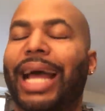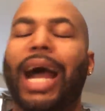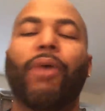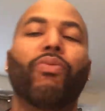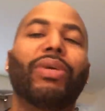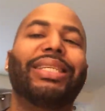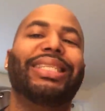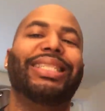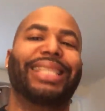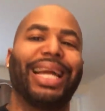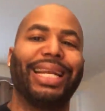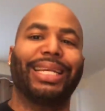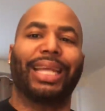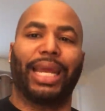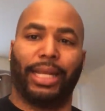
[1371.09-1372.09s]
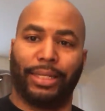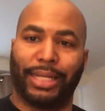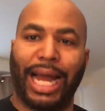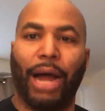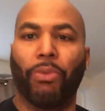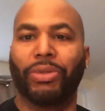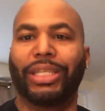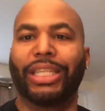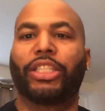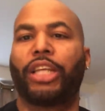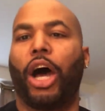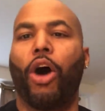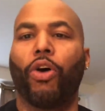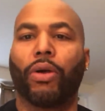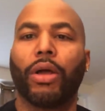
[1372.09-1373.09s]
I wouldn't set dates. I would just
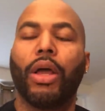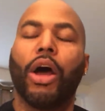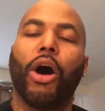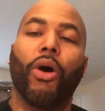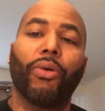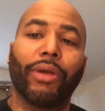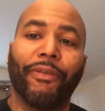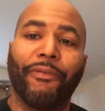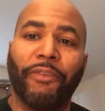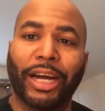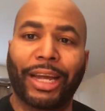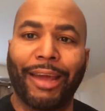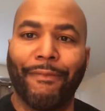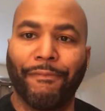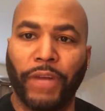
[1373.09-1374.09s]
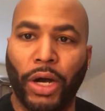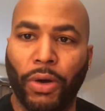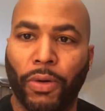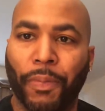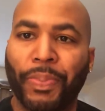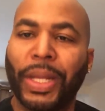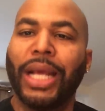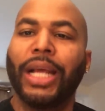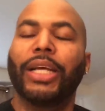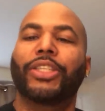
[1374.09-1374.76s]
talk on the fucking phone.